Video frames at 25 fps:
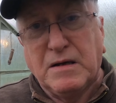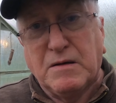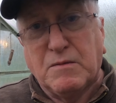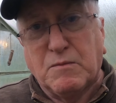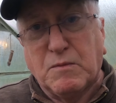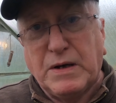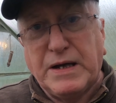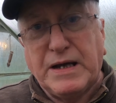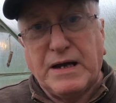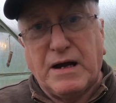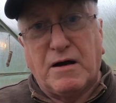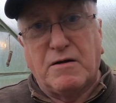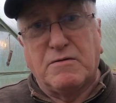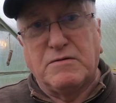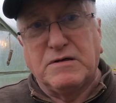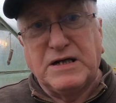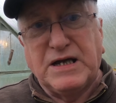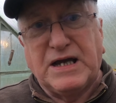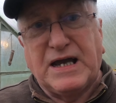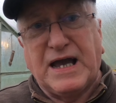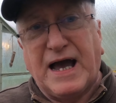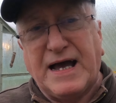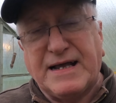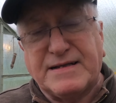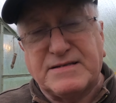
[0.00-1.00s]
We only
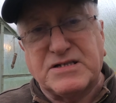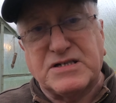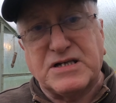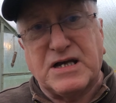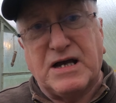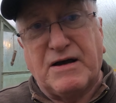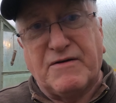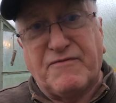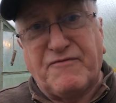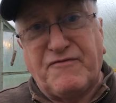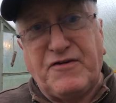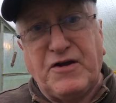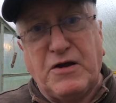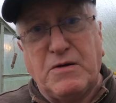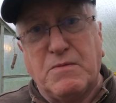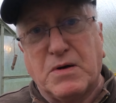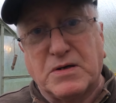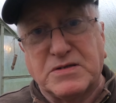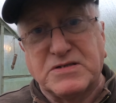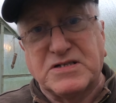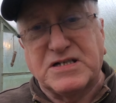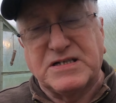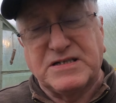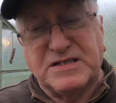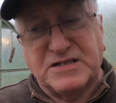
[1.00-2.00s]
get a few
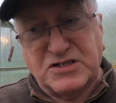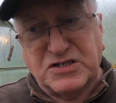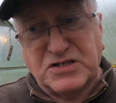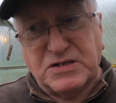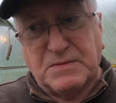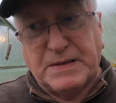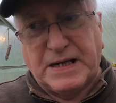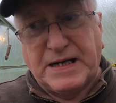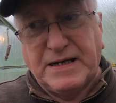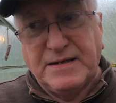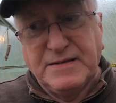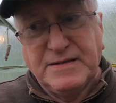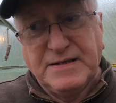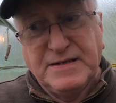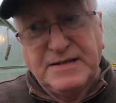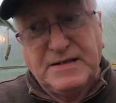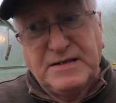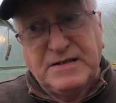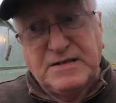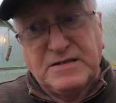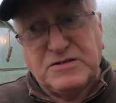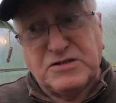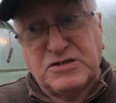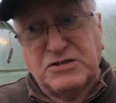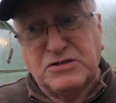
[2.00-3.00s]
months in the summer
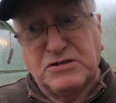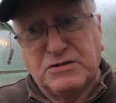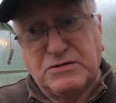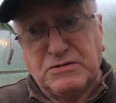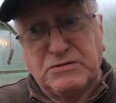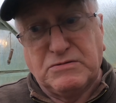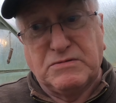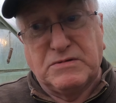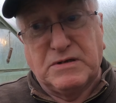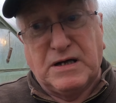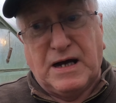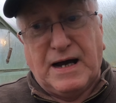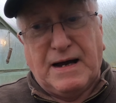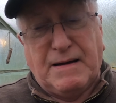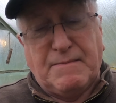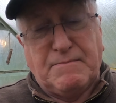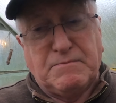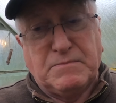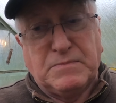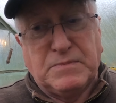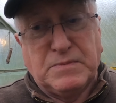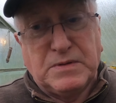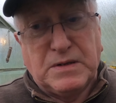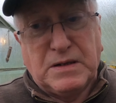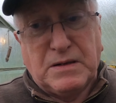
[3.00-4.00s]
to
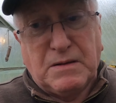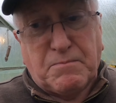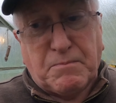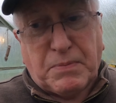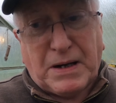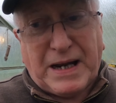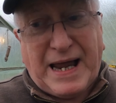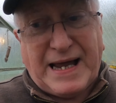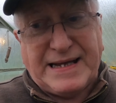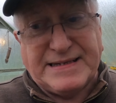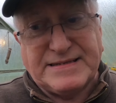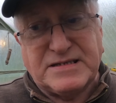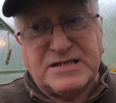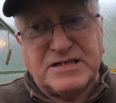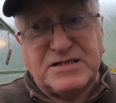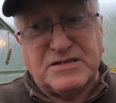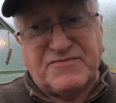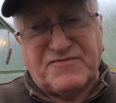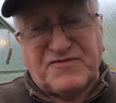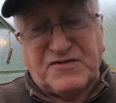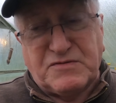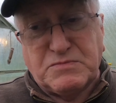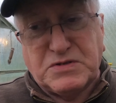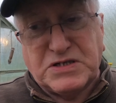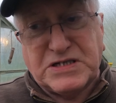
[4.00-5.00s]
plant
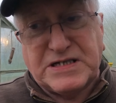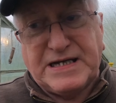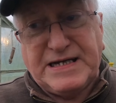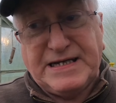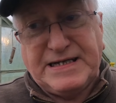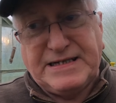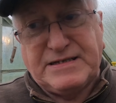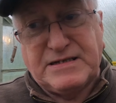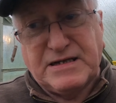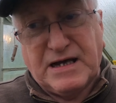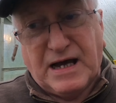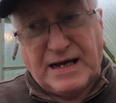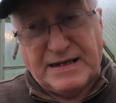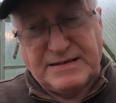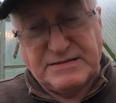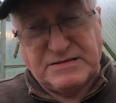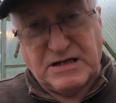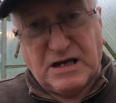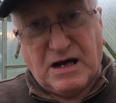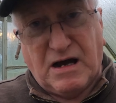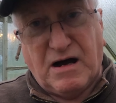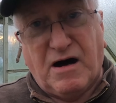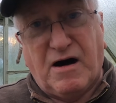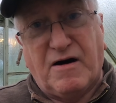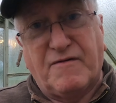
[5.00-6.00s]
from seed and
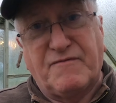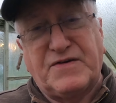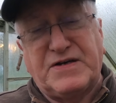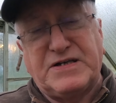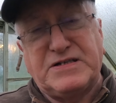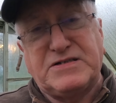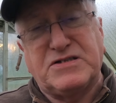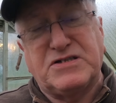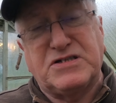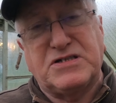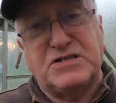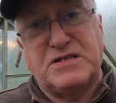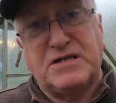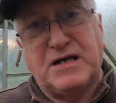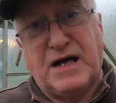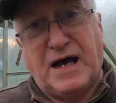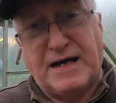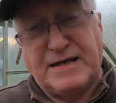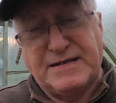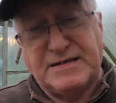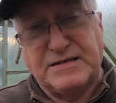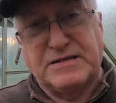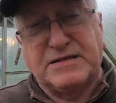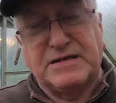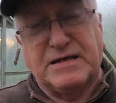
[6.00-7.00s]
to harvest,
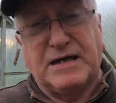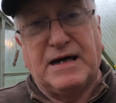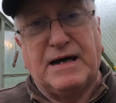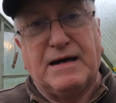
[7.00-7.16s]
and